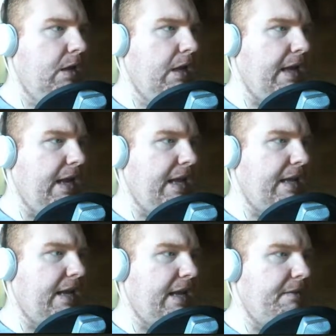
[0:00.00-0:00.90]
Can I,
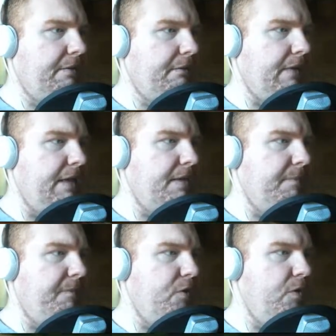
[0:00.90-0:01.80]
can I eat some
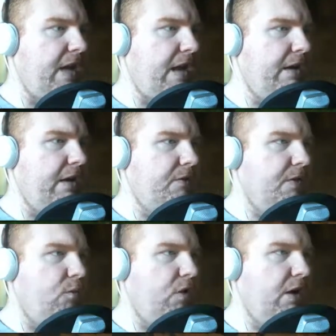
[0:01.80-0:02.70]
food out here
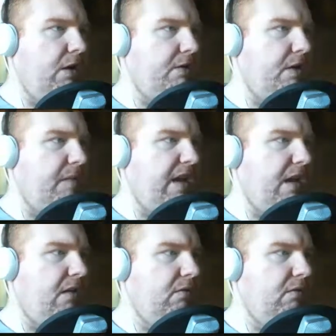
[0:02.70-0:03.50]
somewhere, somehow.